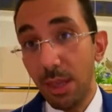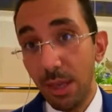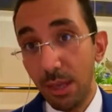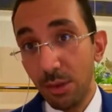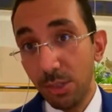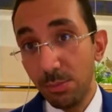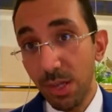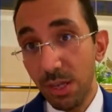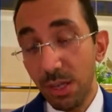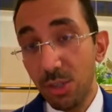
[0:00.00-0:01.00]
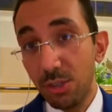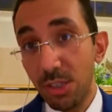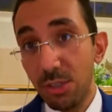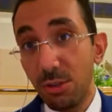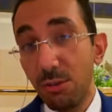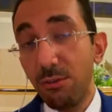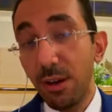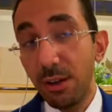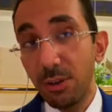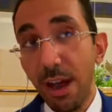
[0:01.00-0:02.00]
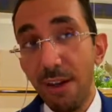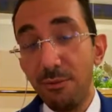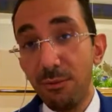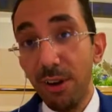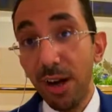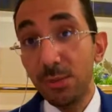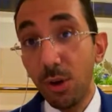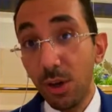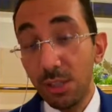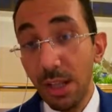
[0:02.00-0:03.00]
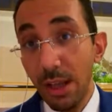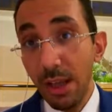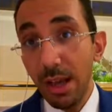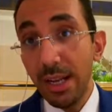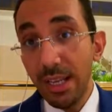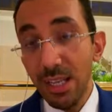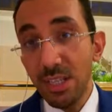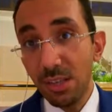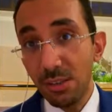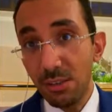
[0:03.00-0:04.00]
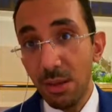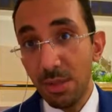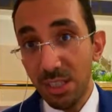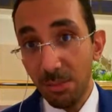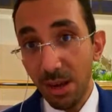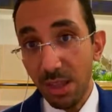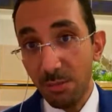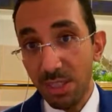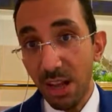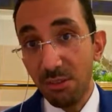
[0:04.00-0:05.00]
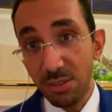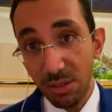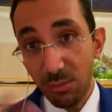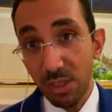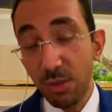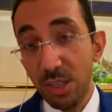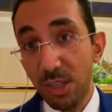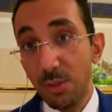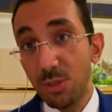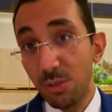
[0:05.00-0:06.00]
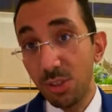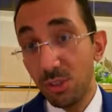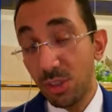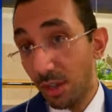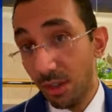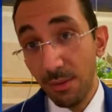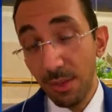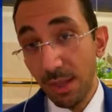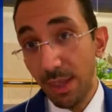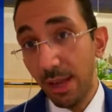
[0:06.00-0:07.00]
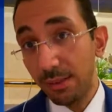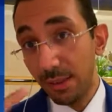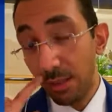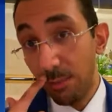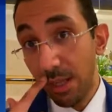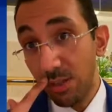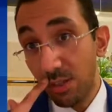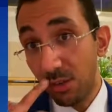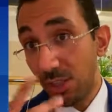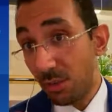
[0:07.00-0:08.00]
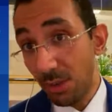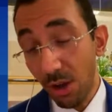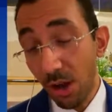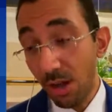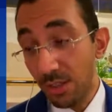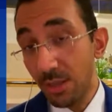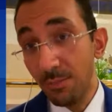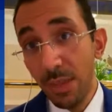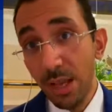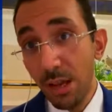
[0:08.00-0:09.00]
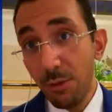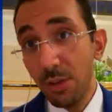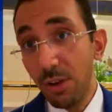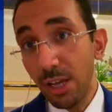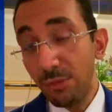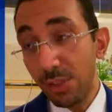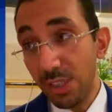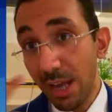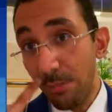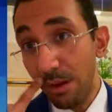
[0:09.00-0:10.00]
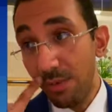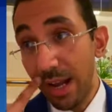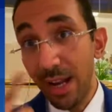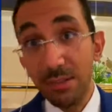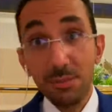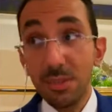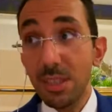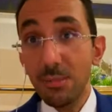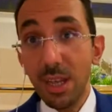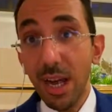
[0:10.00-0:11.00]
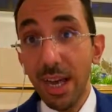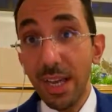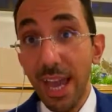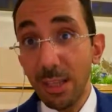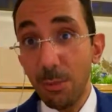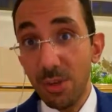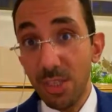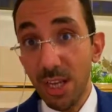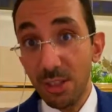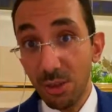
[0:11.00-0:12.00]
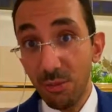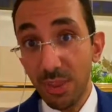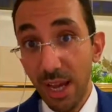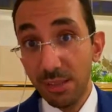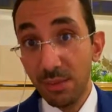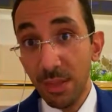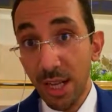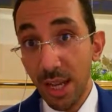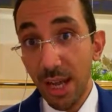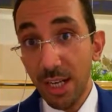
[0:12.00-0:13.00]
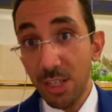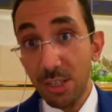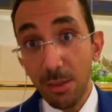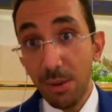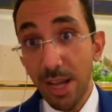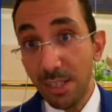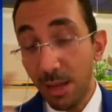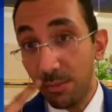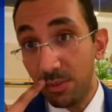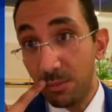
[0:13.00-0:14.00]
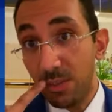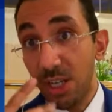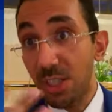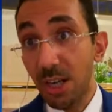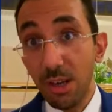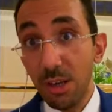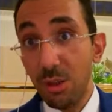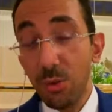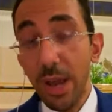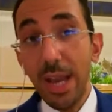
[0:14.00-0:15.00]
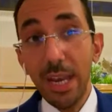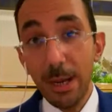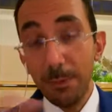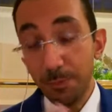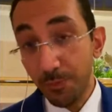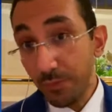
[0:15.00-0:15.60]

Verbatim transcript: the European countries to to have far more and easier agreements among themselves when, when it comes to reducing their dependence on Russia. Because if we look at, for example, Finland, something like 80% of mm-hmm. their mm-hmm. energy supplies come from Russia, Lithuania,